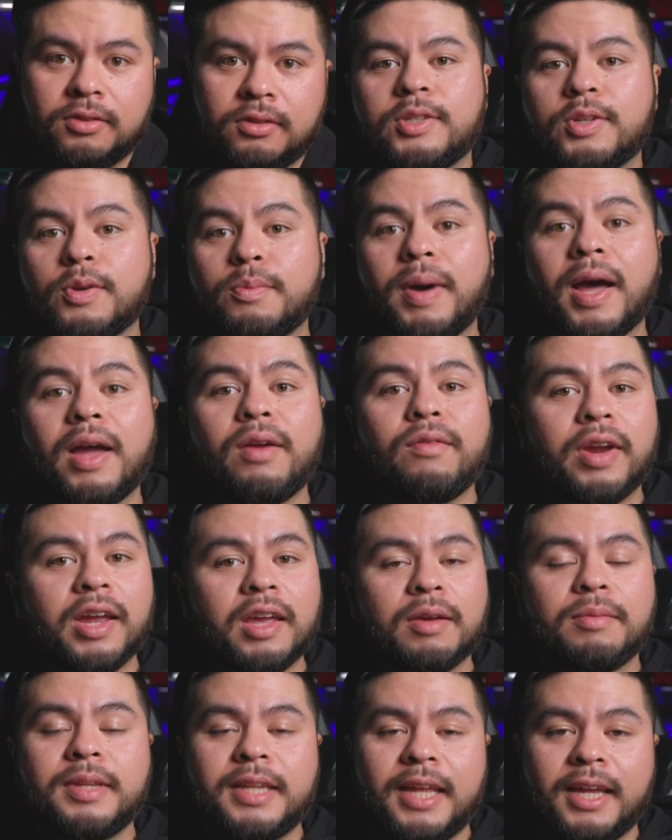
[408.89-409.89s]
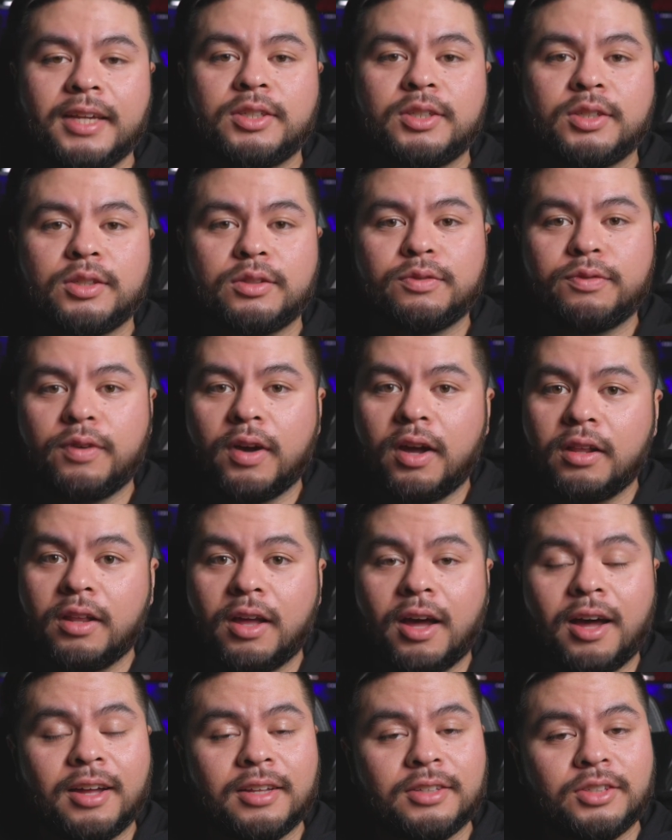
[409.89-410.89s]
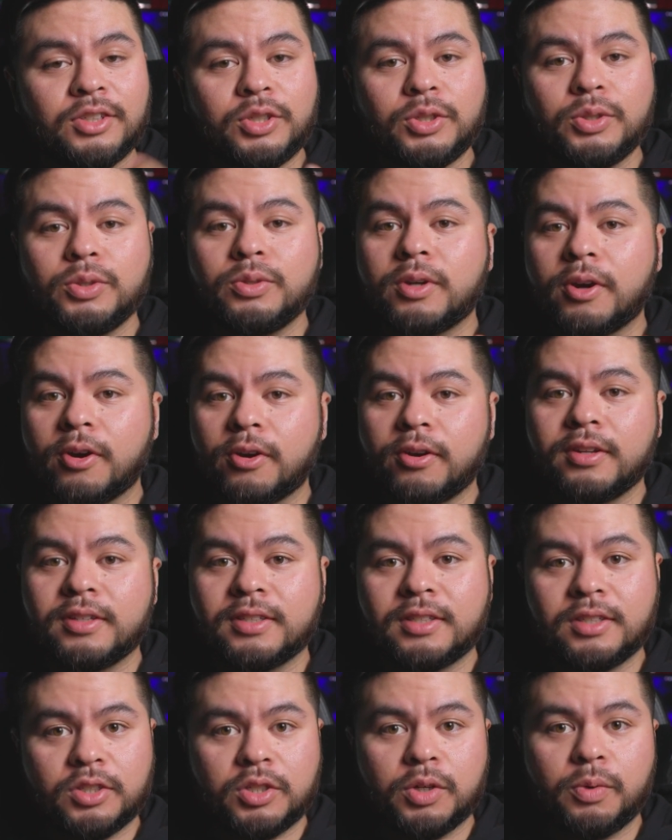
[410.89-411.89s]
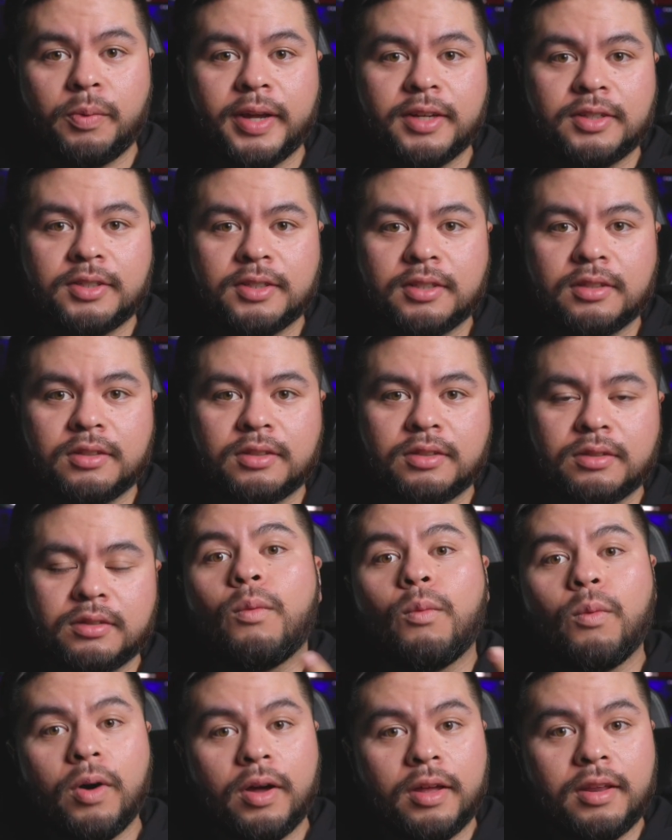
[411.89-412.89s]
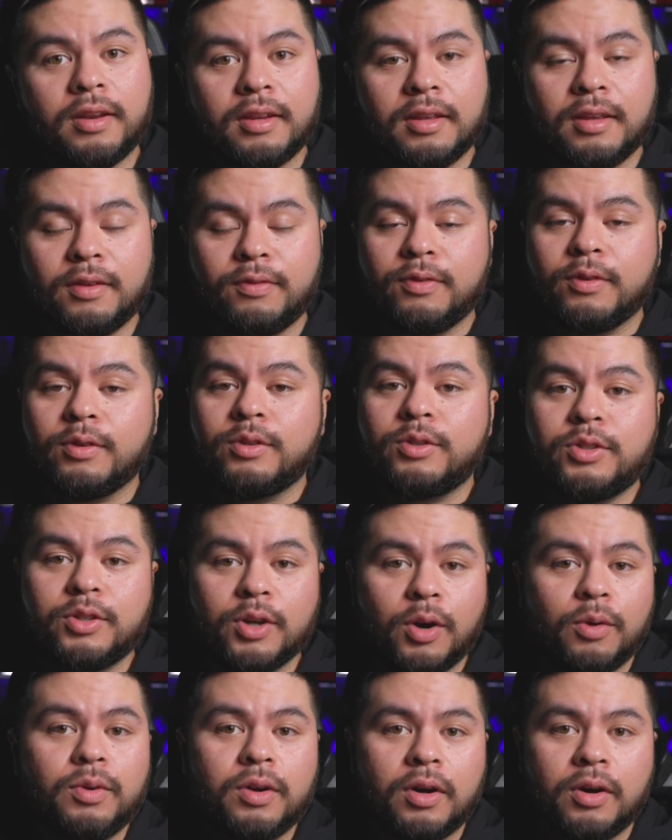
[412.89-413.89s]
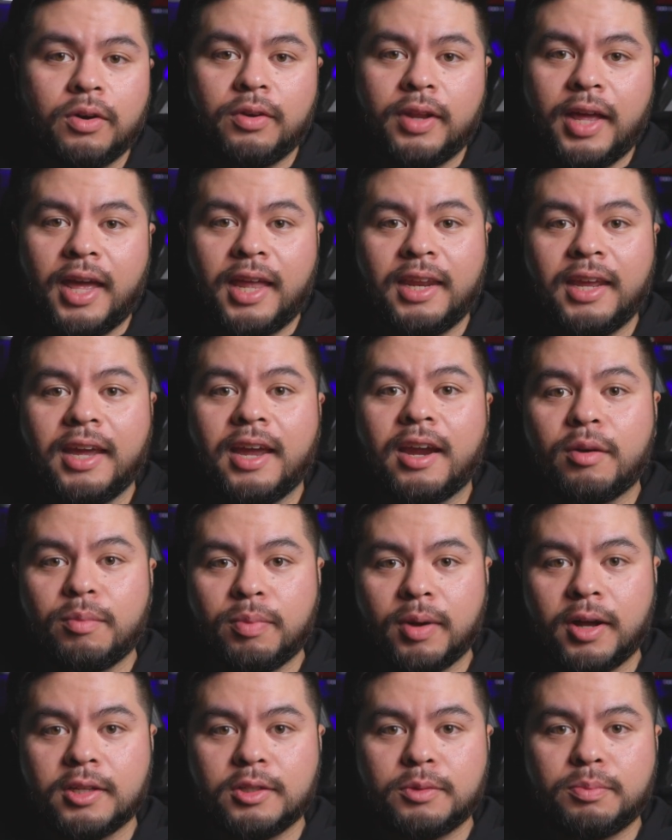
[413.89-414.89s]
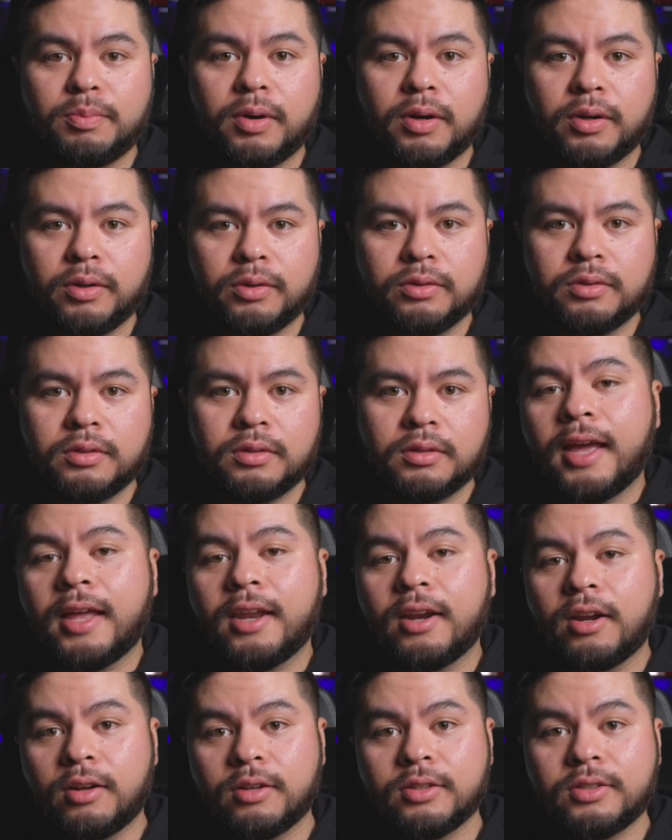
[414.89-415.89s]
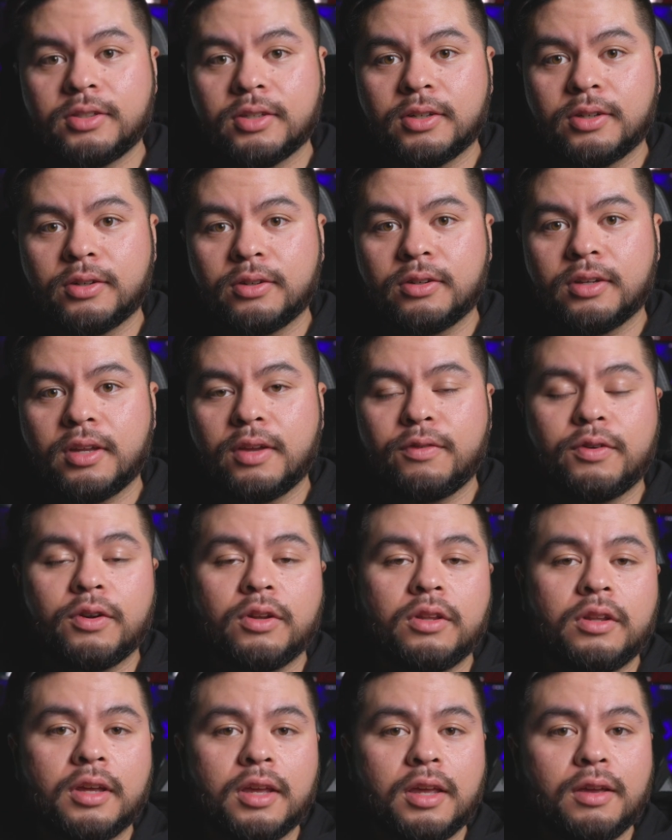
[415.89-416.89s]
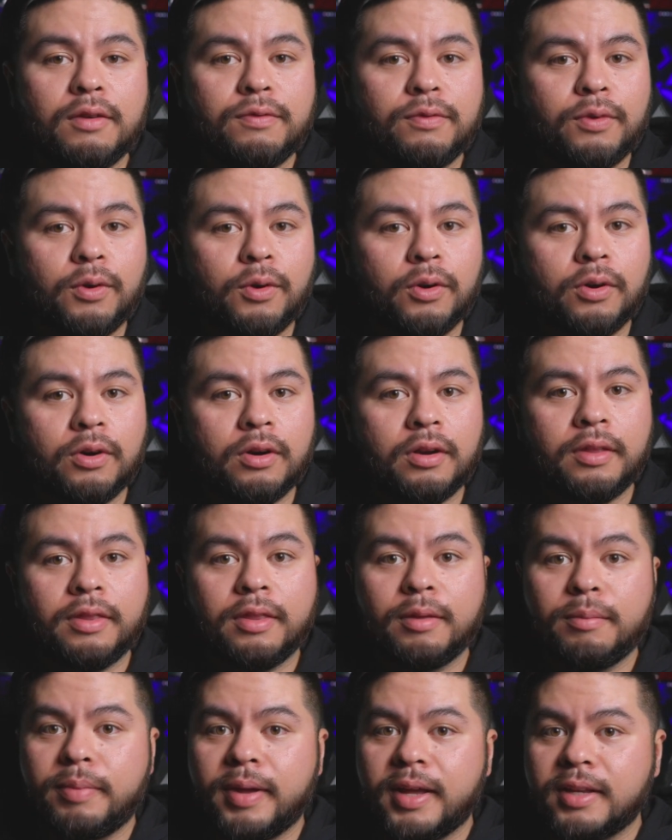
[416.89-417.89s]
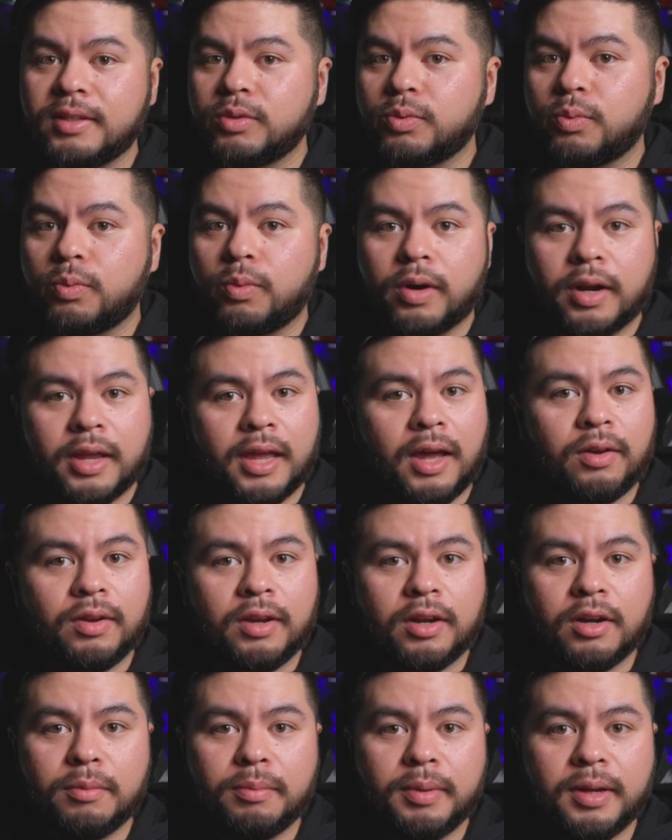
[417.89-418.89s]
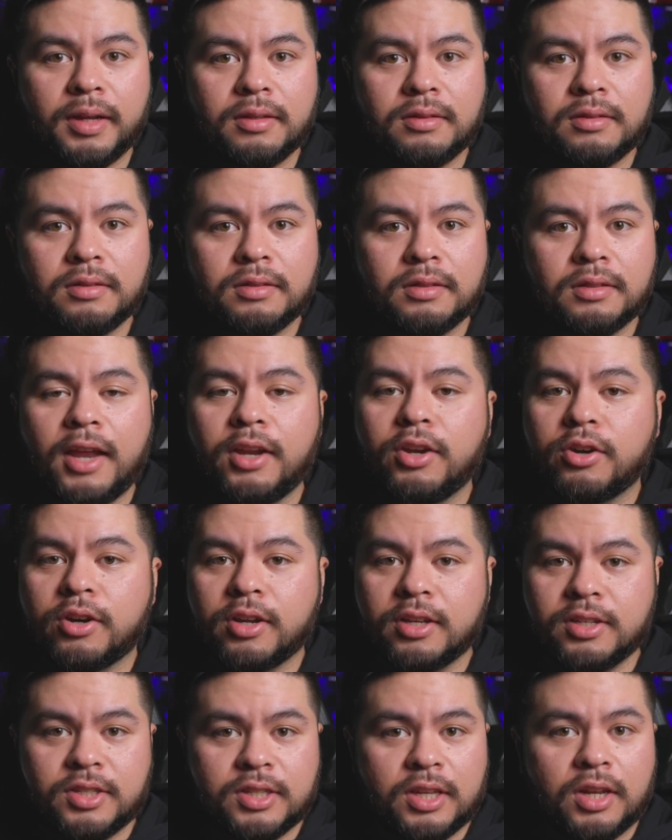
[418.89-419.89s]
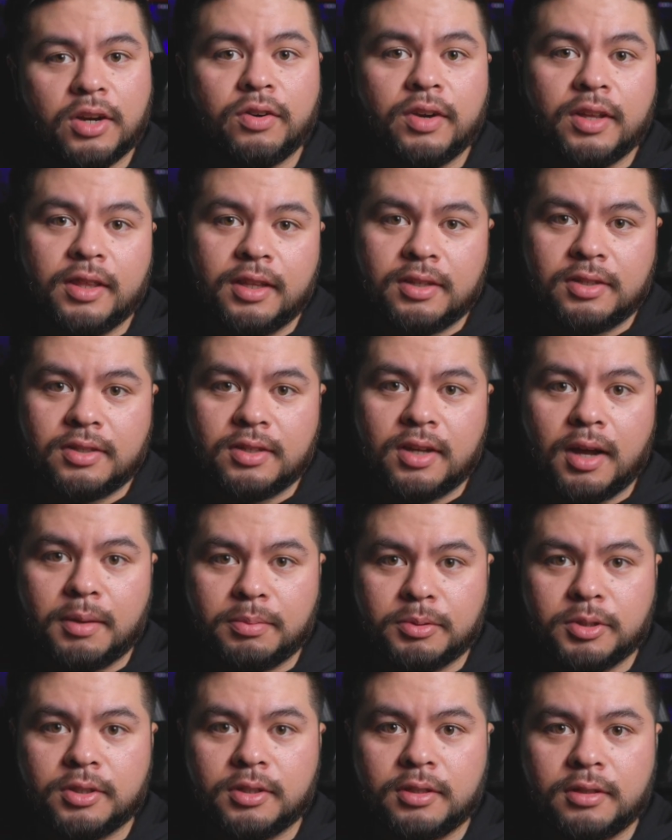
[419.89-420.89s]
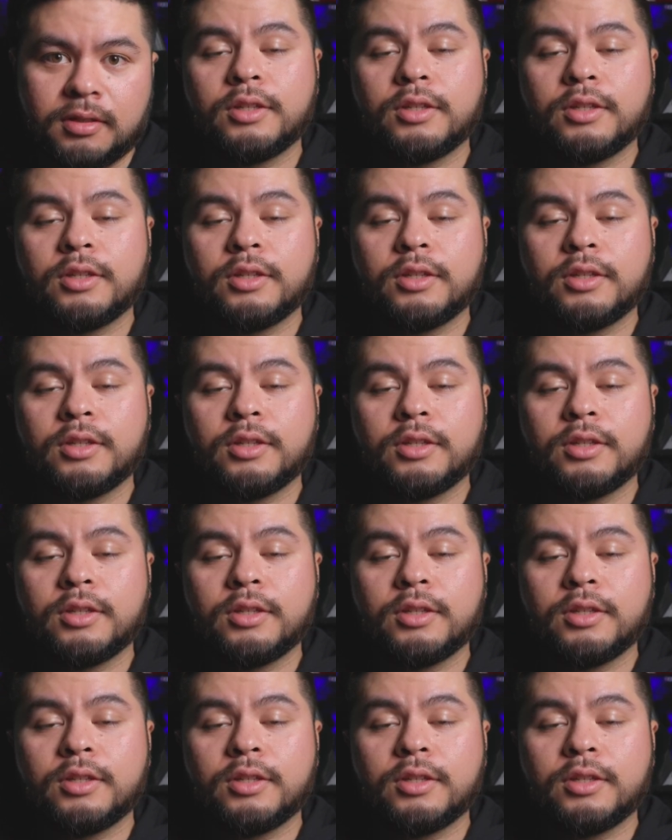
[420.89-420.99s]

So my recommendations fall on two current situations. One, if you don't own any AirPods Pros, and also if you're looking for the best workout earbuds and you're considering this option.